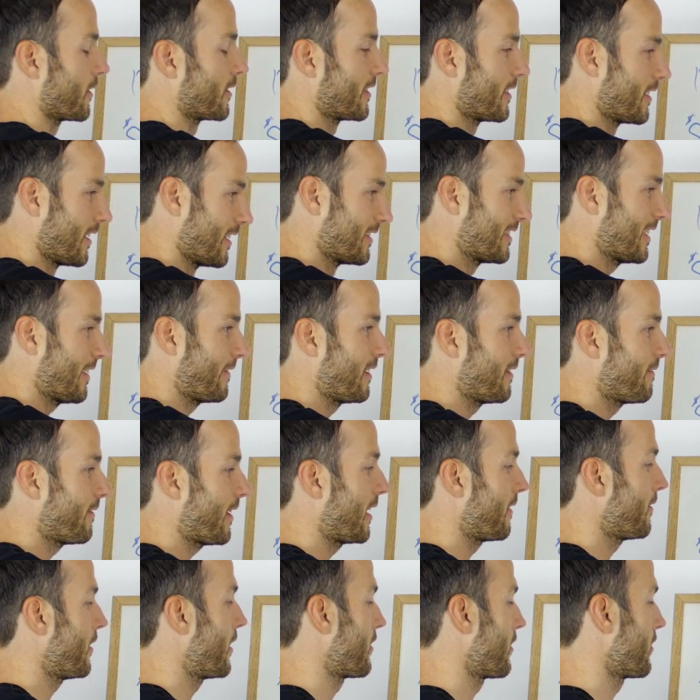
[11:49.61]

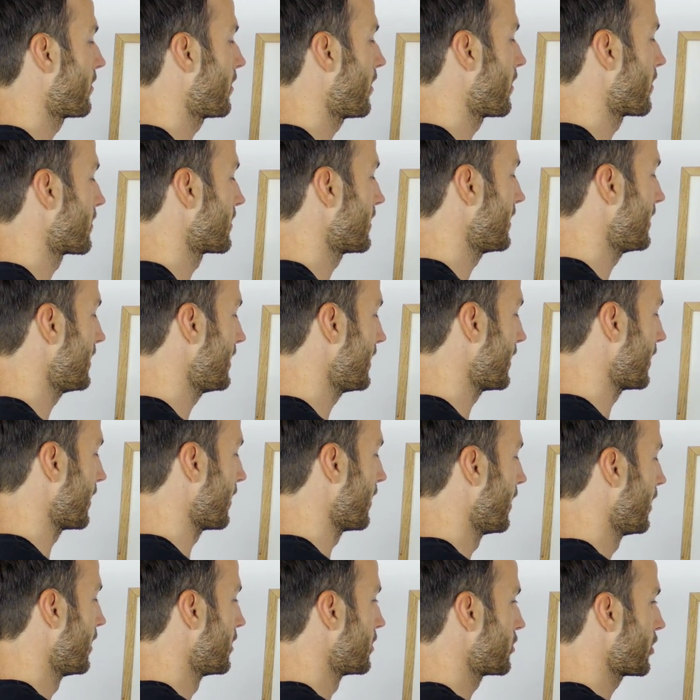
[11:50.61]
$7,500 a year,
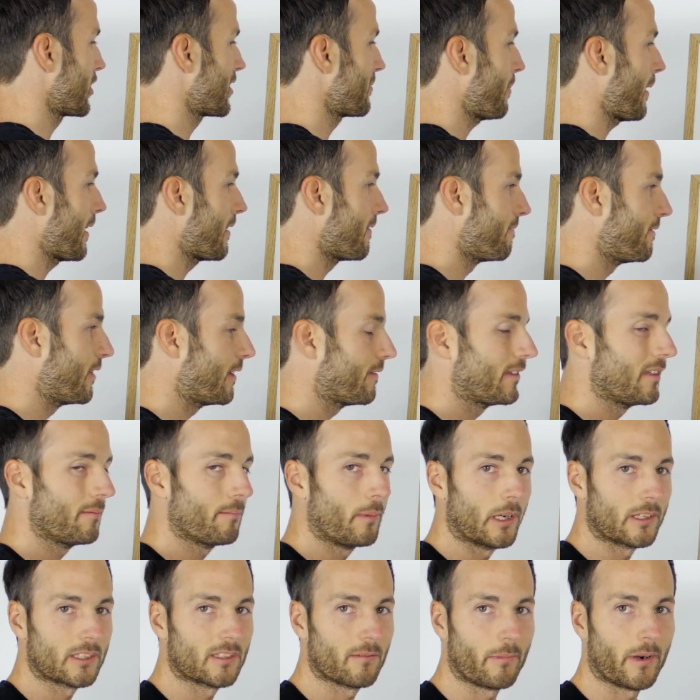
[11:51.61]
just by
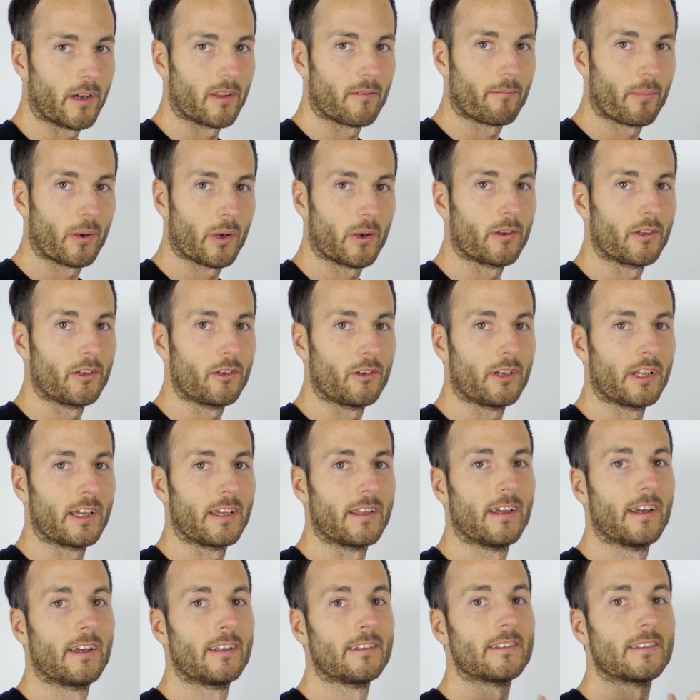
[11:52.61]
$50 a month per
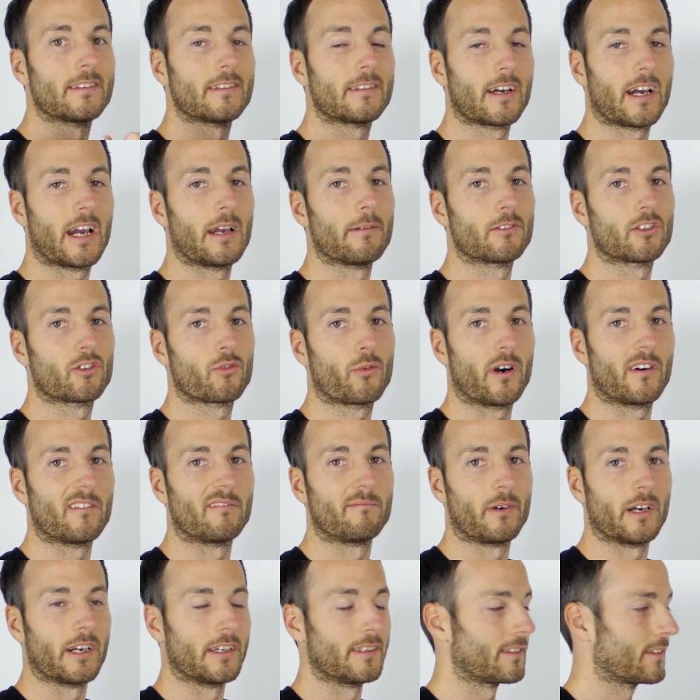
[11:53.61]
unit times 12
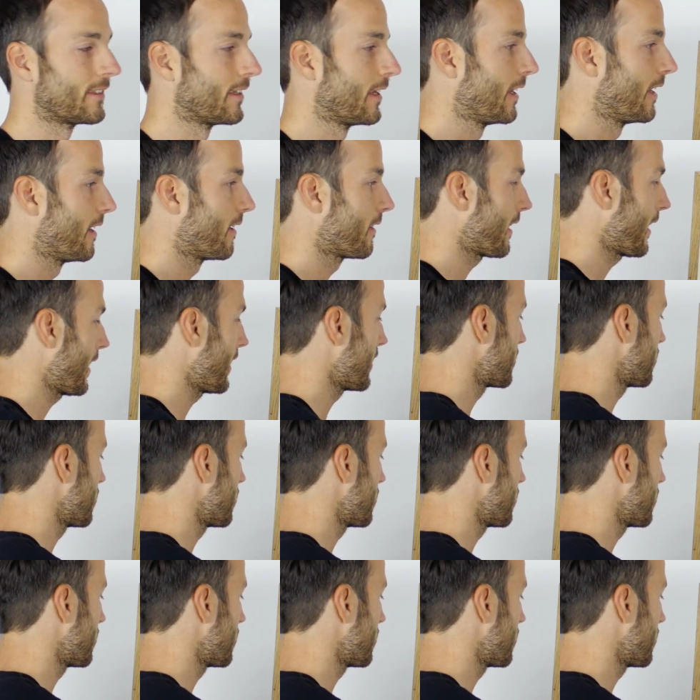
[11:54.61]
months. Okay,